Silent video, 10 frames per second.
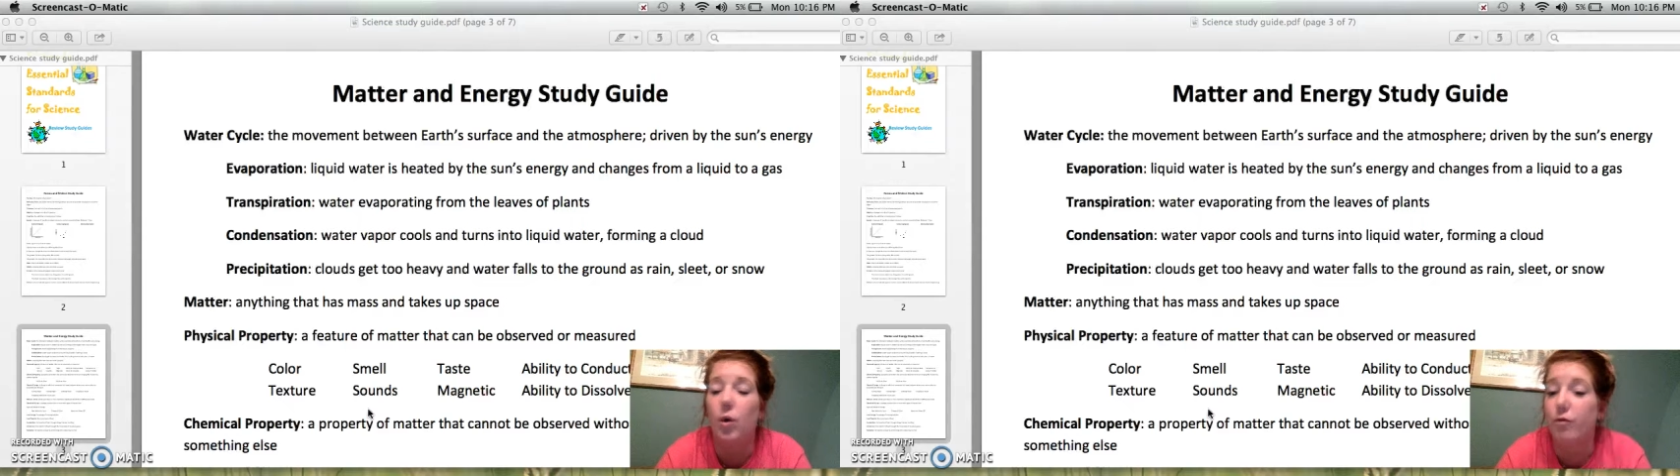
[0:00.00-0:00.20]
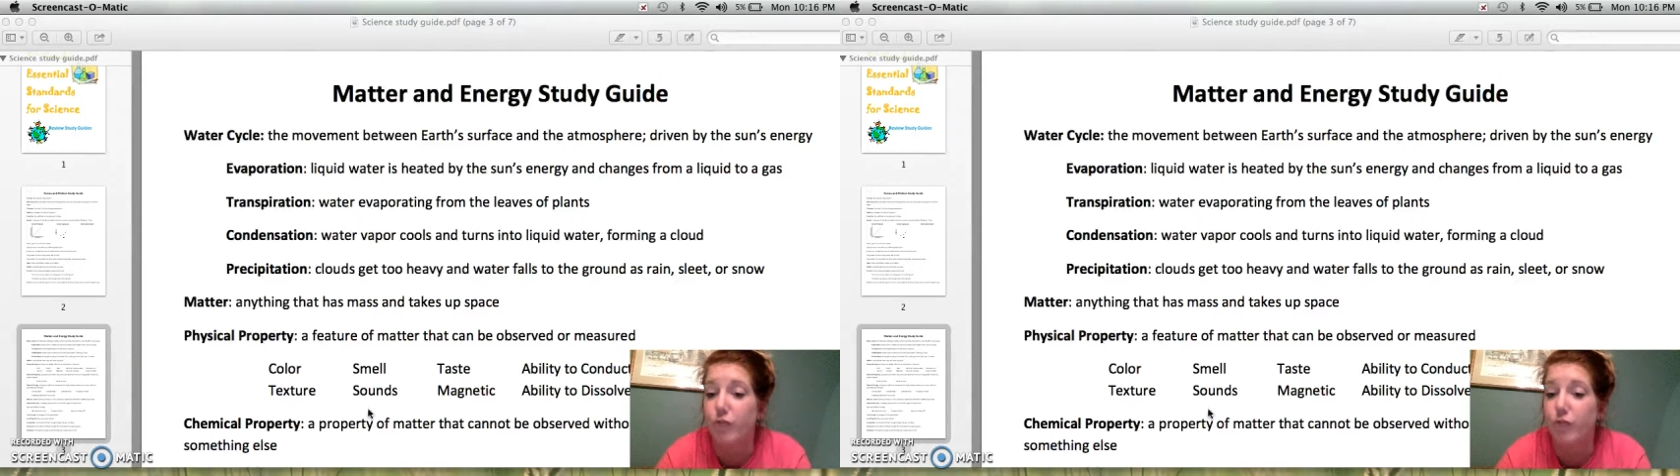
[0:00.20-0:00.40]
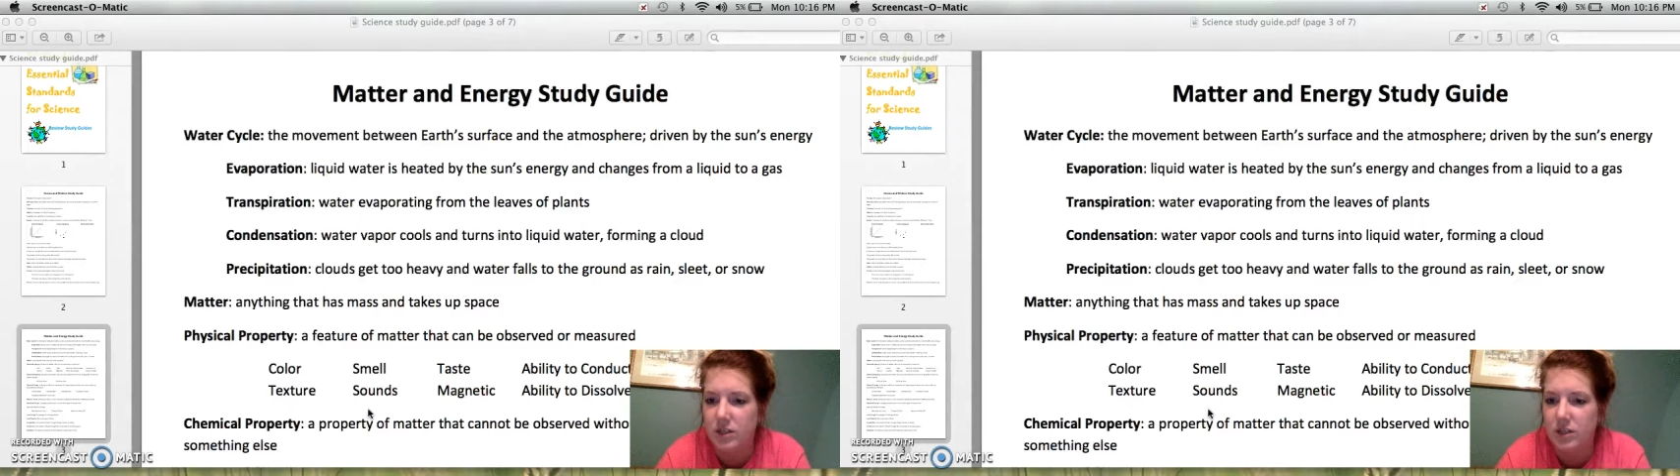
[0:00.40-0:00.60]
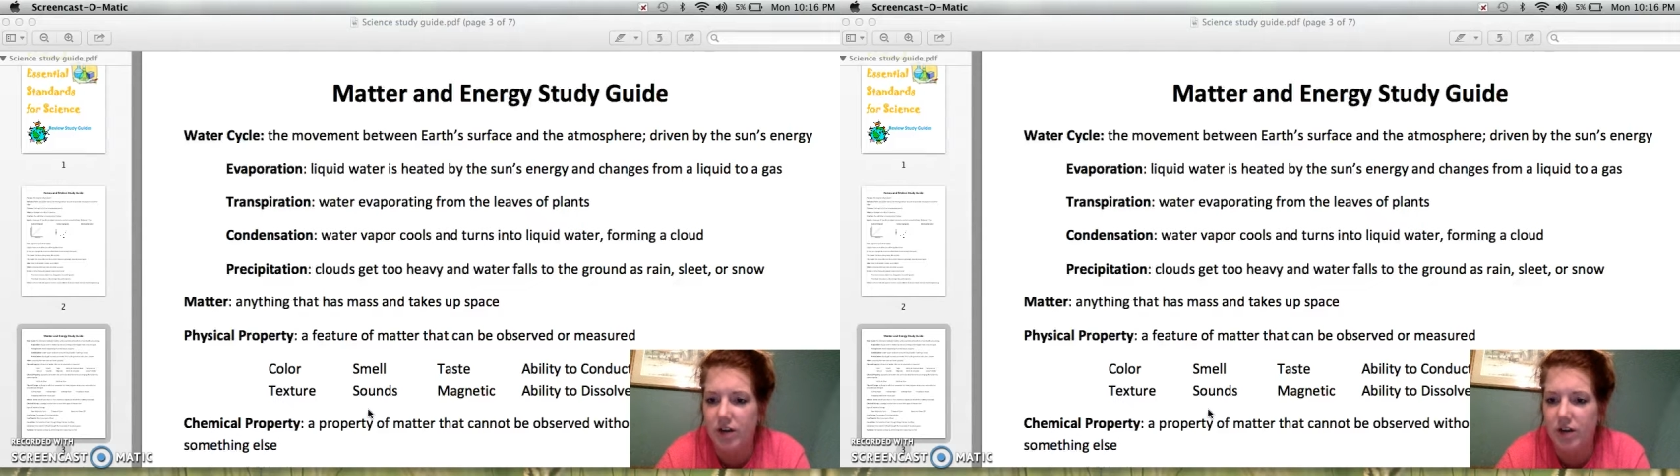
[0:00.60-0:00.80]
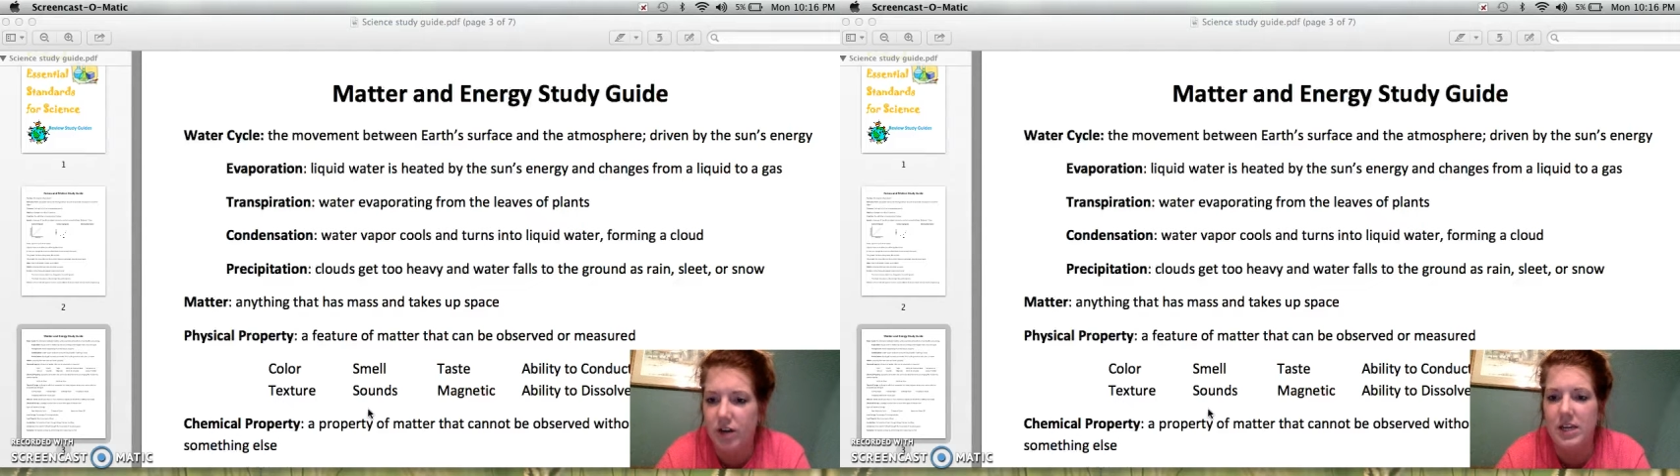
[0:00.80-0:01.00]
freezing
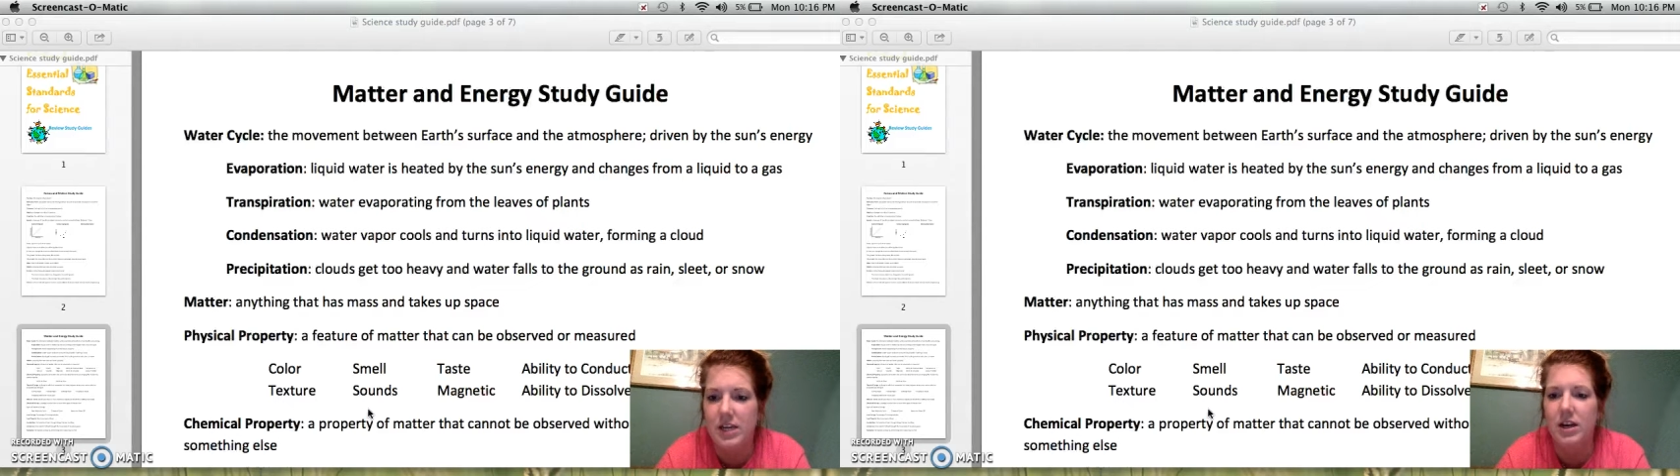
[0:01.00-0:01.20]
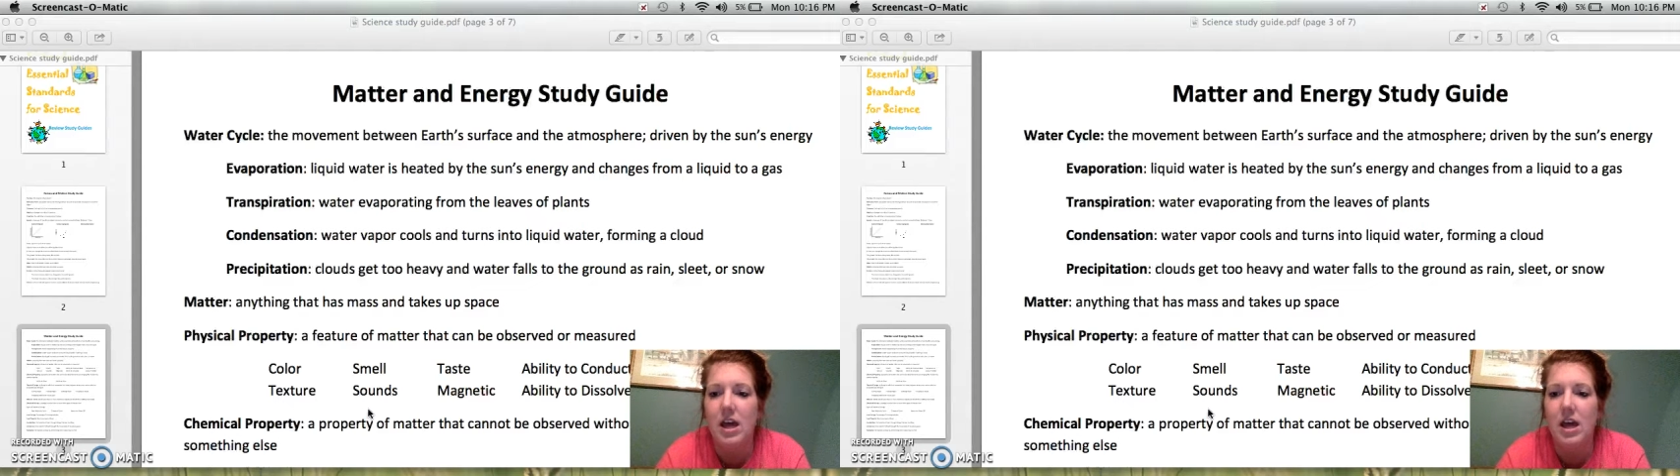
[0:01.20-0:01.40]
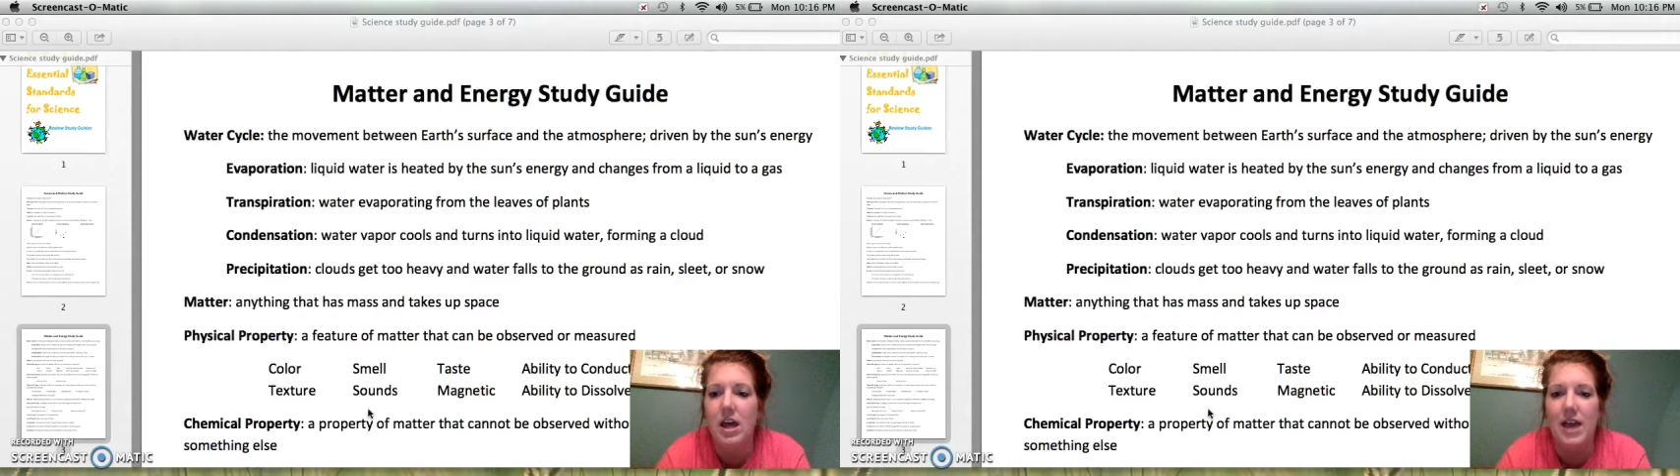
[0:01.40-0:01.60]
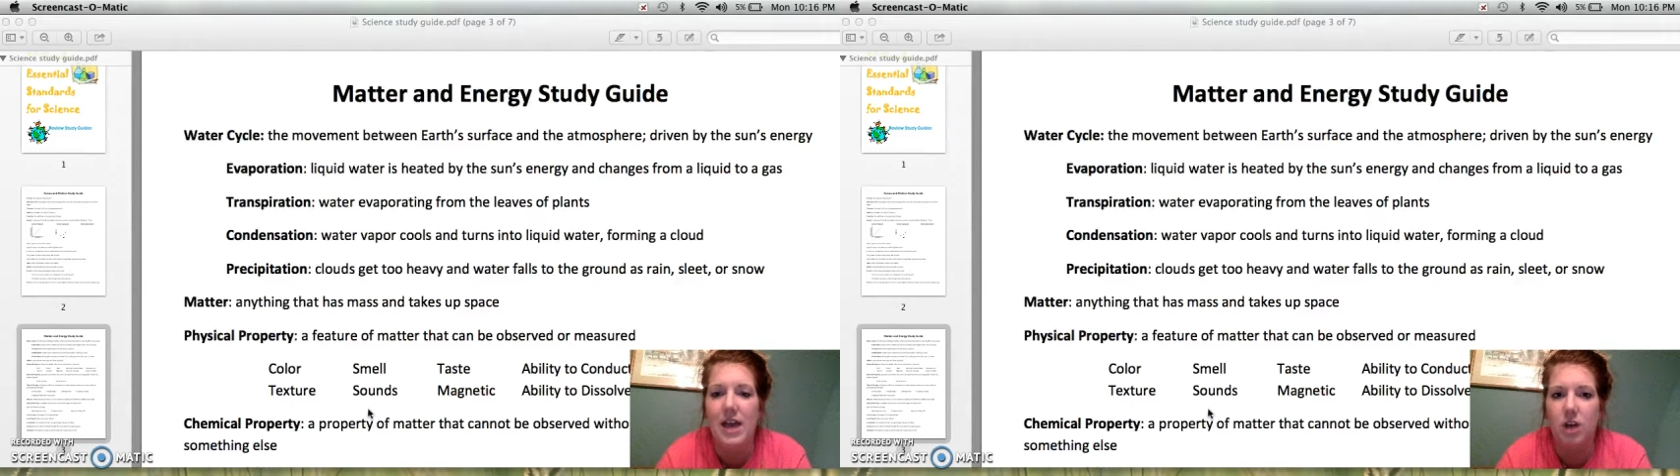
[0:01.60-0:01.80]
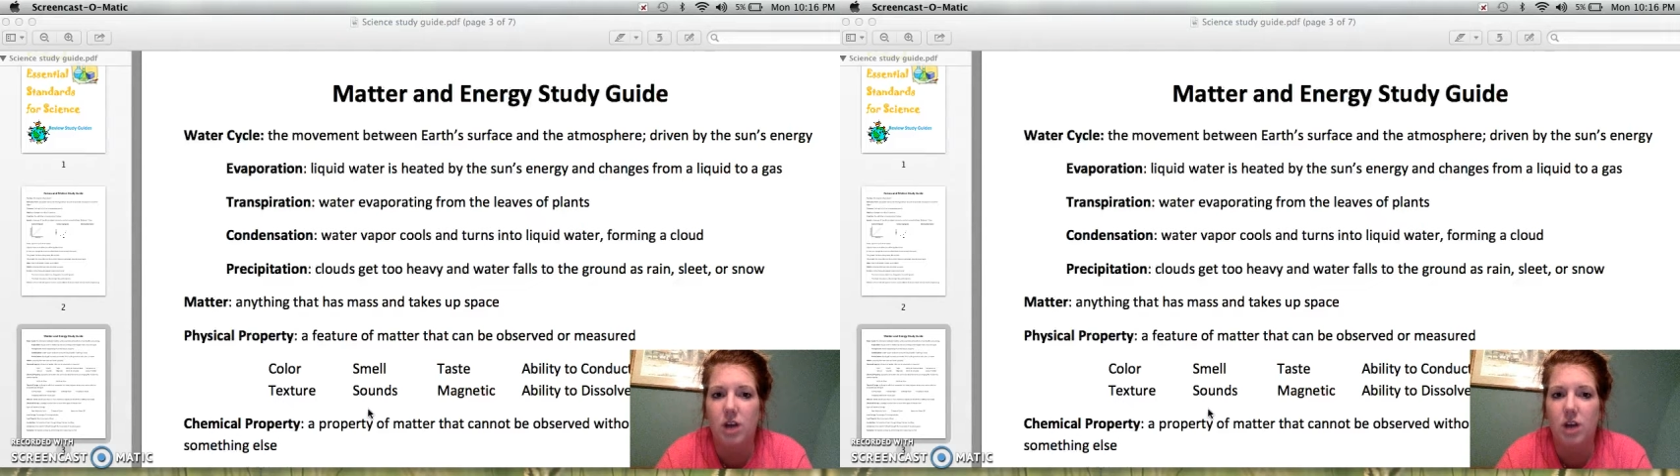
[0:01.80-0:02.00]
rain even. That's
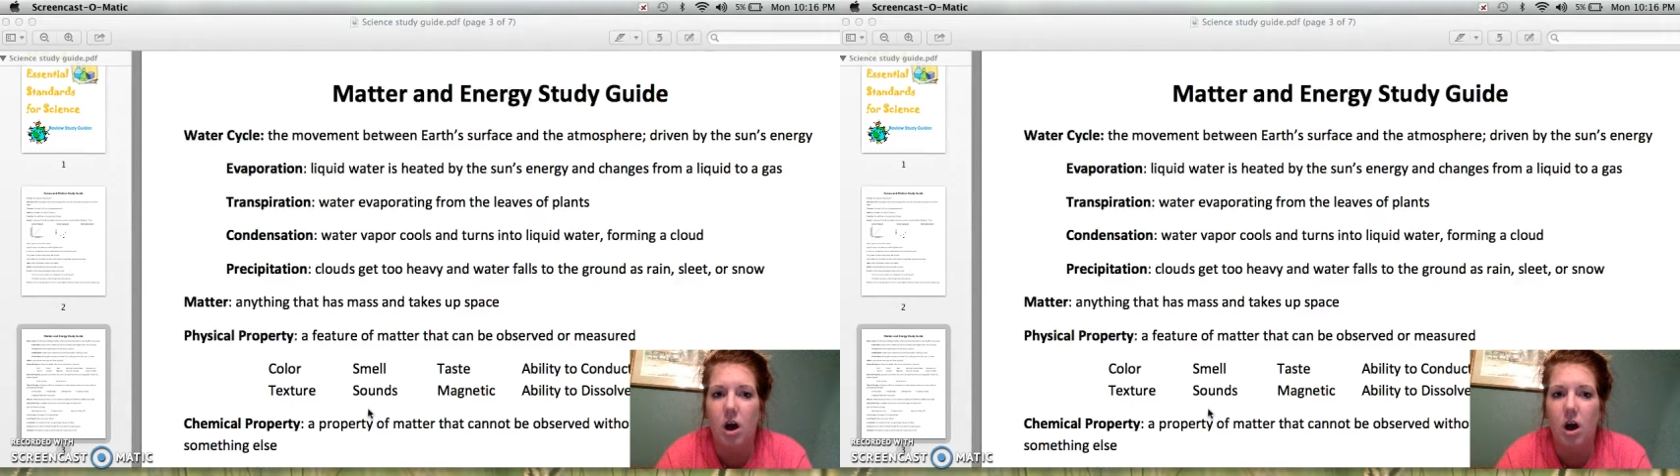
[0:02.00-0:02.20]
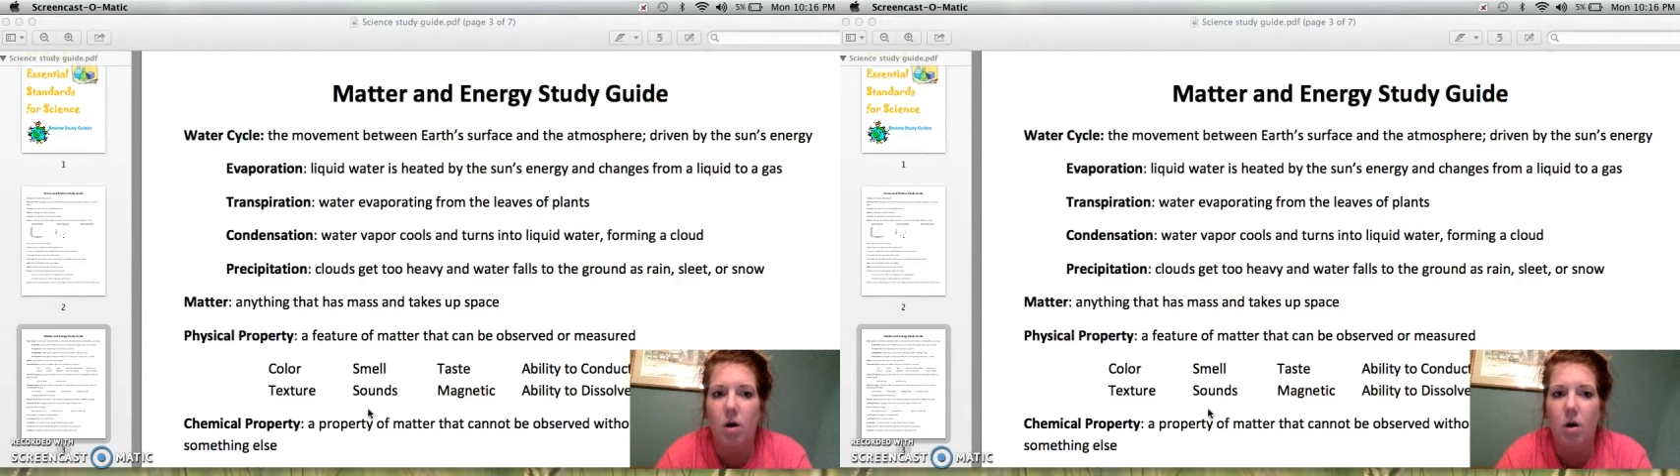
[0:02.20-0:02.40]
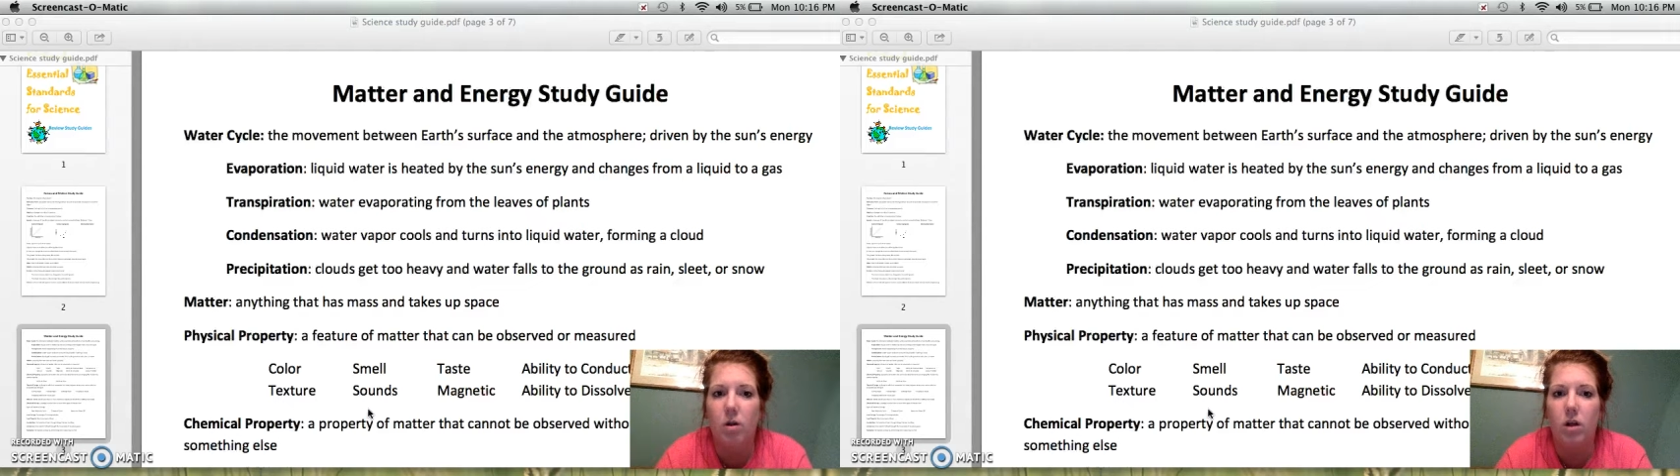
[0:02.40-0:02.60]
all